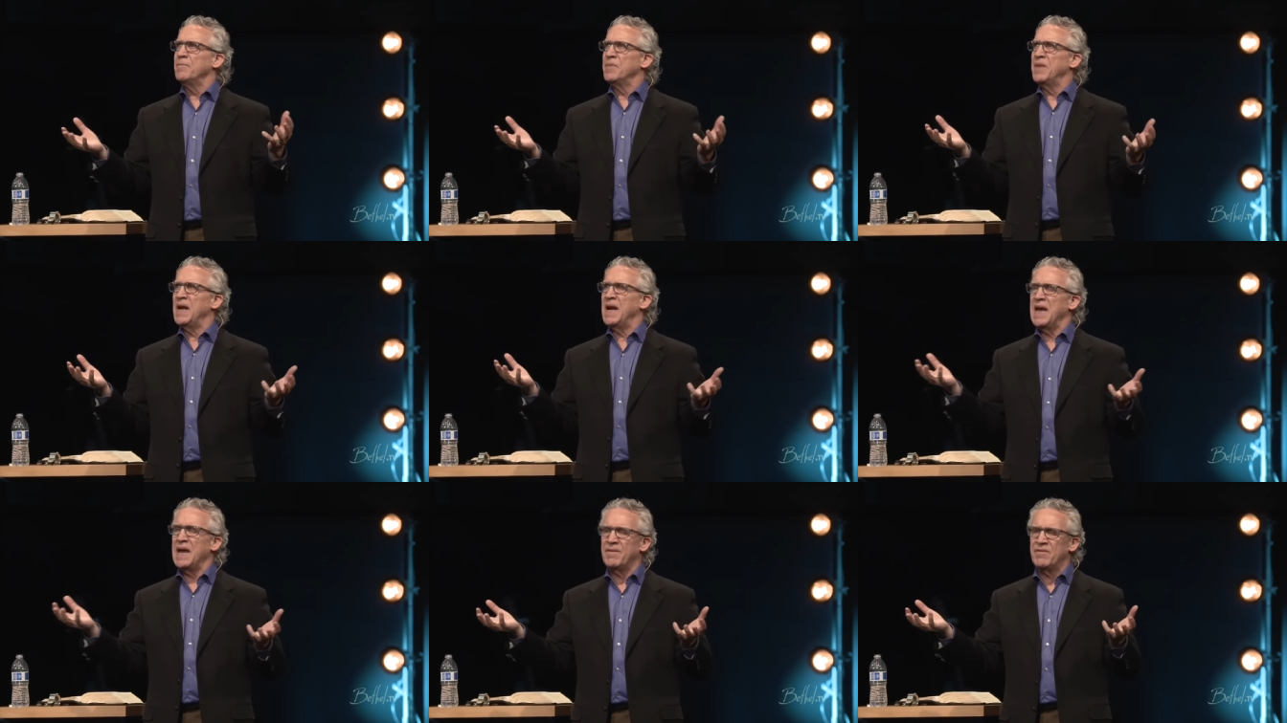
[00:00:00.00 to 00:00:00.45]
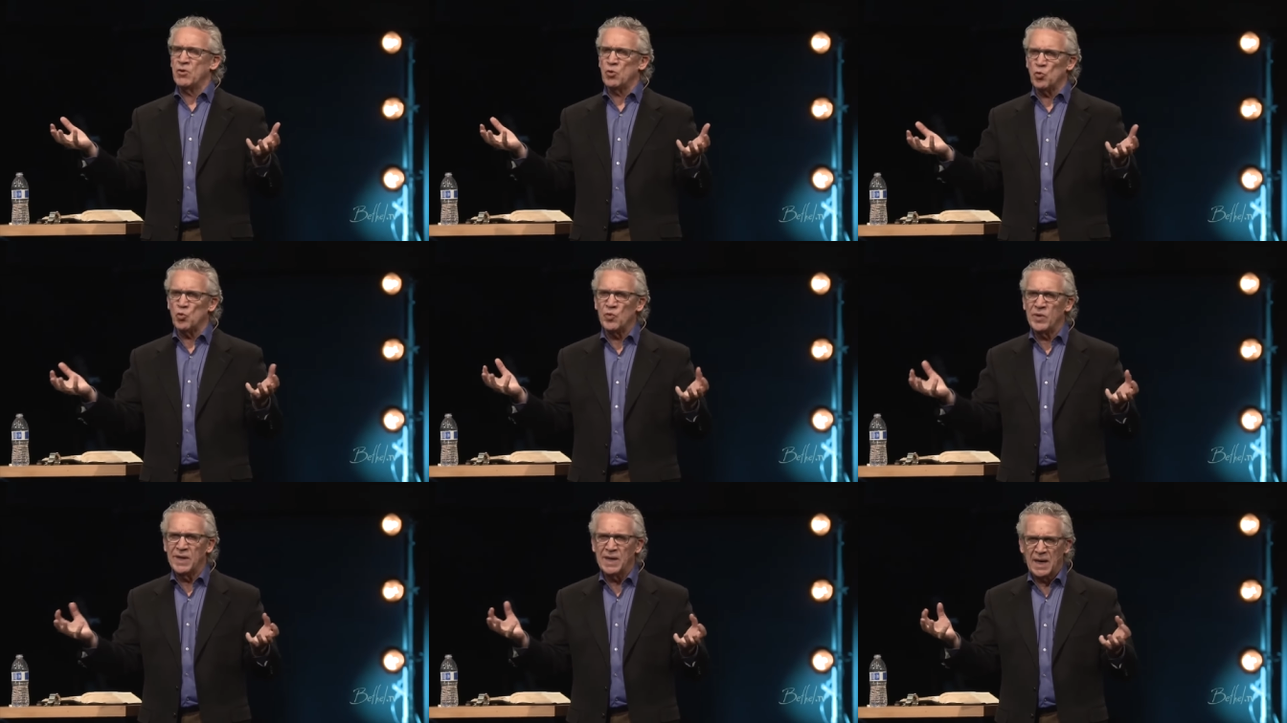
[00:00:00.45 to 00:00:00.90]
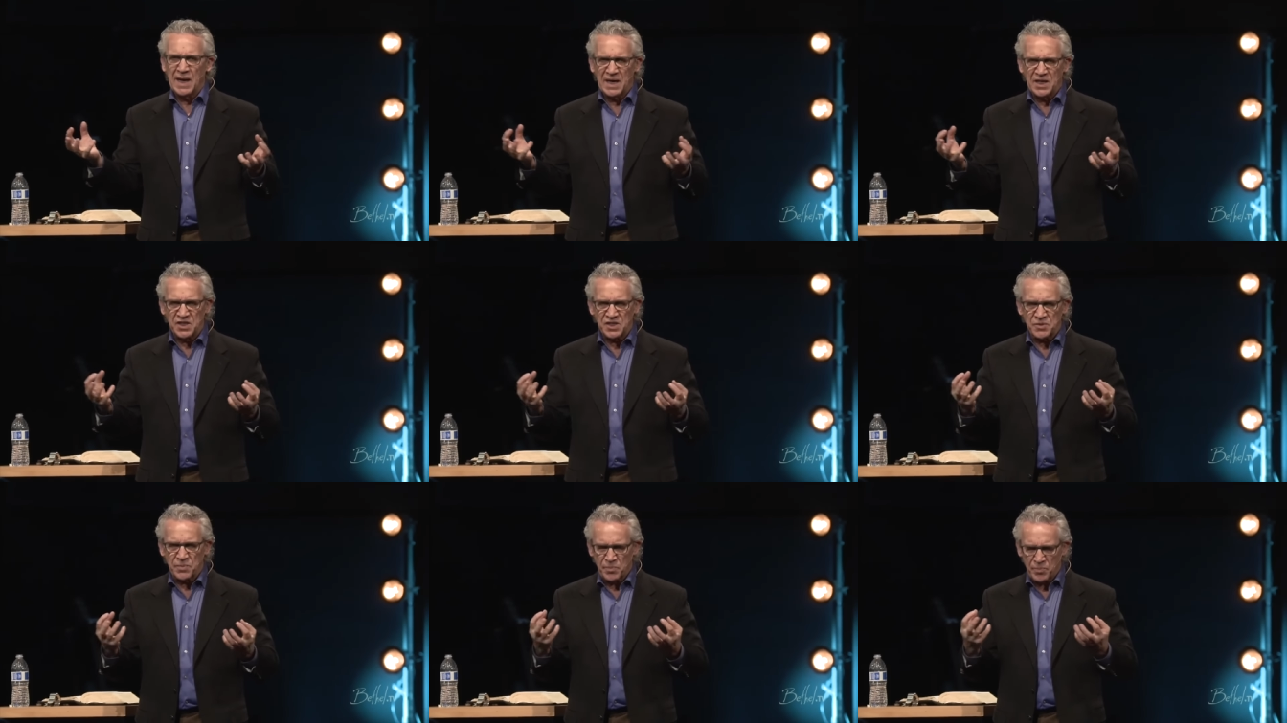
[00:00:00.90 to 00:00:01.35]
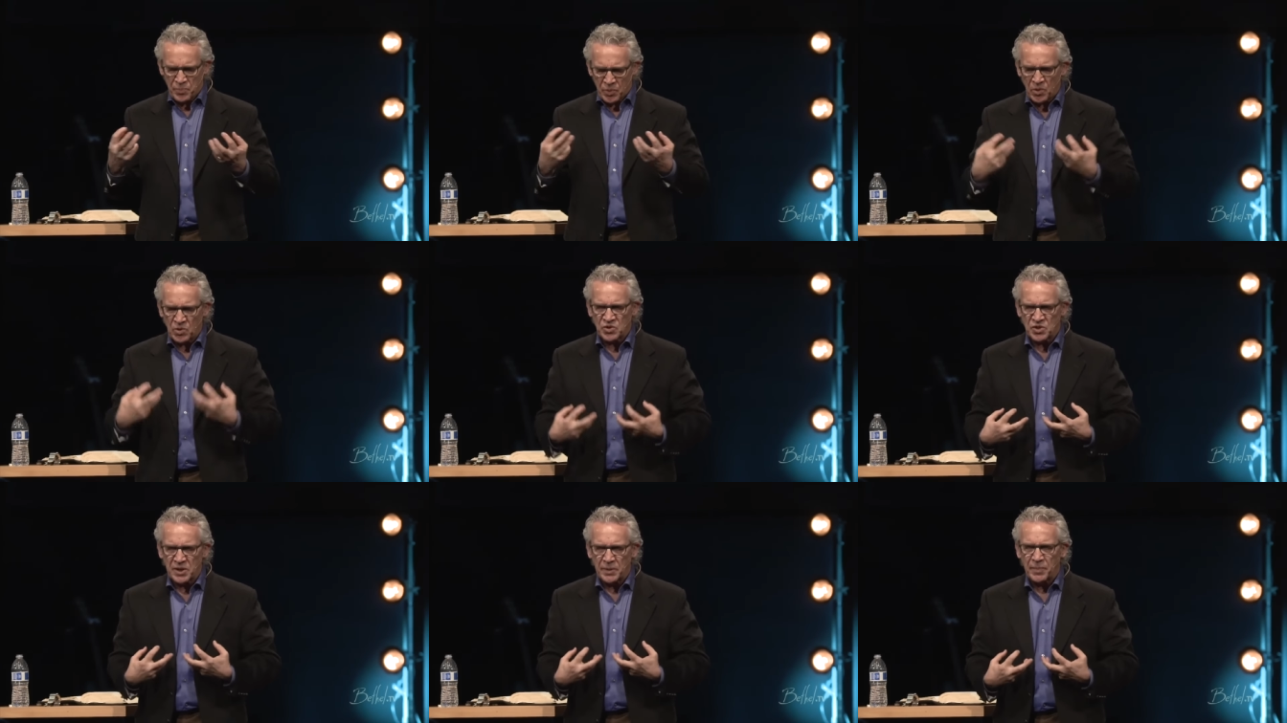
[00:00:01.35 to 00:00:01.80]
haven't realized
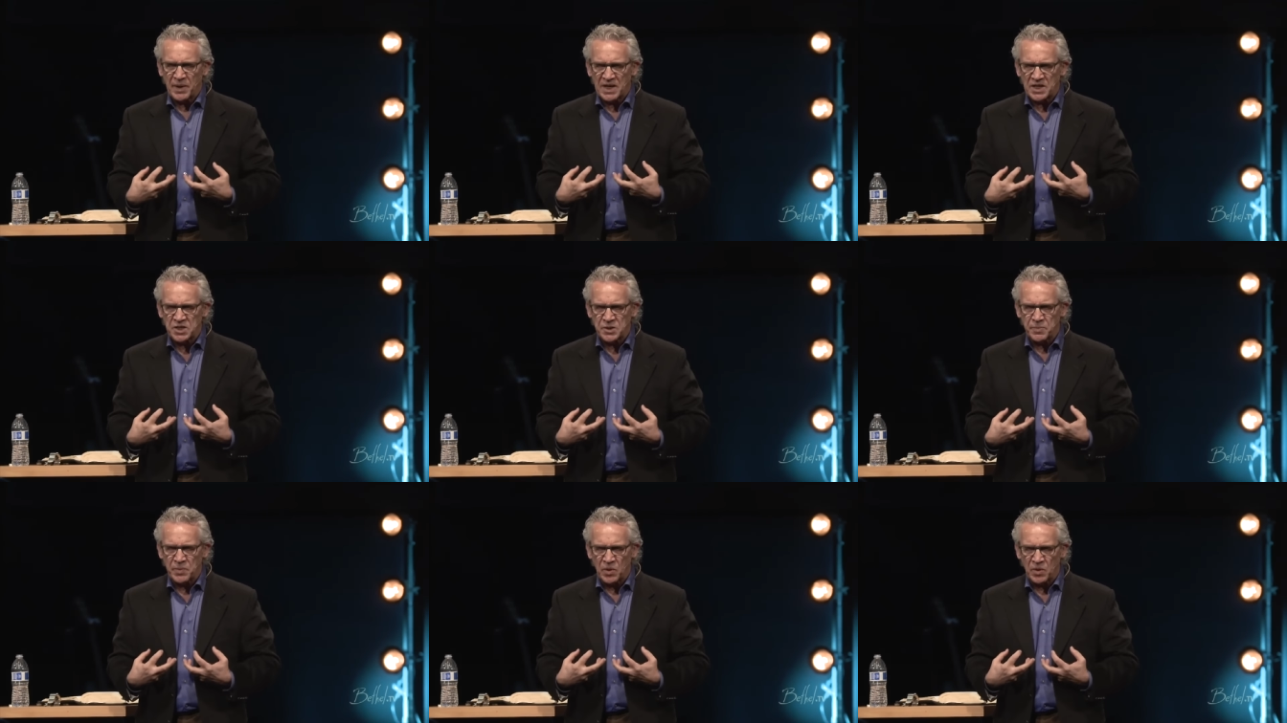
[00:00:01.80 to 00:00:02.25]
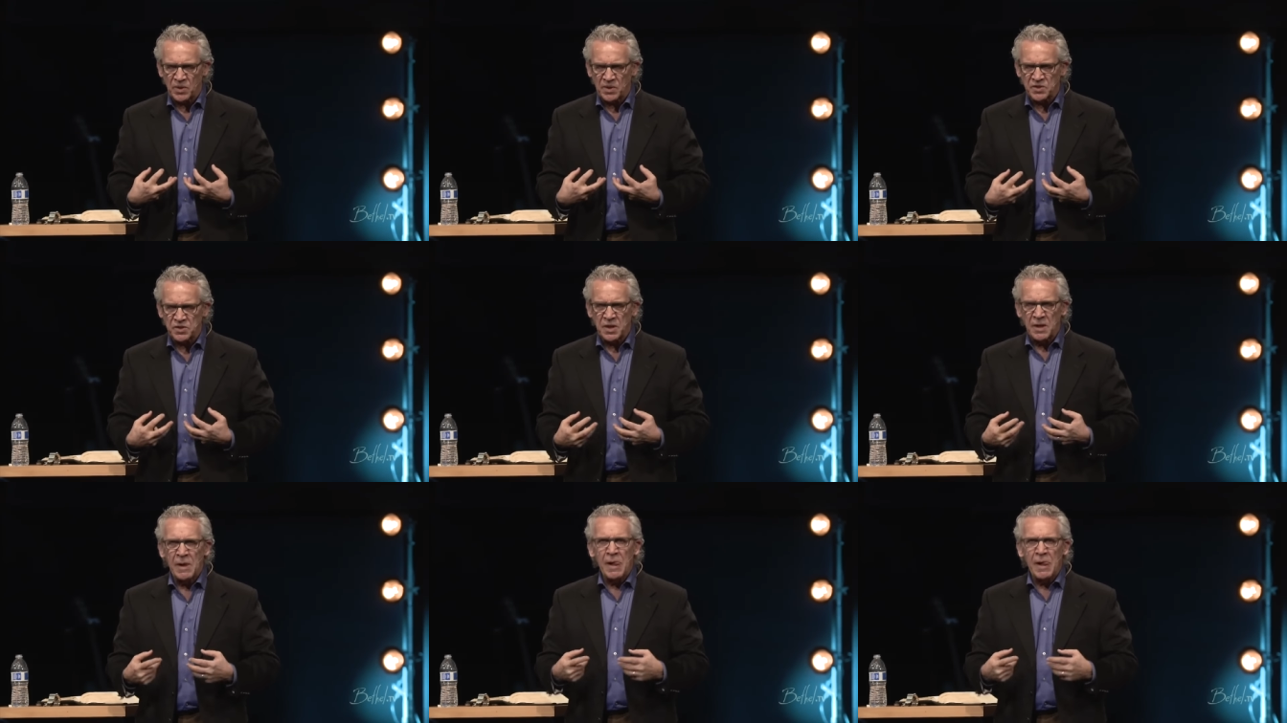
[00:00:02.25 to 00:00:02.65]
personally by experience,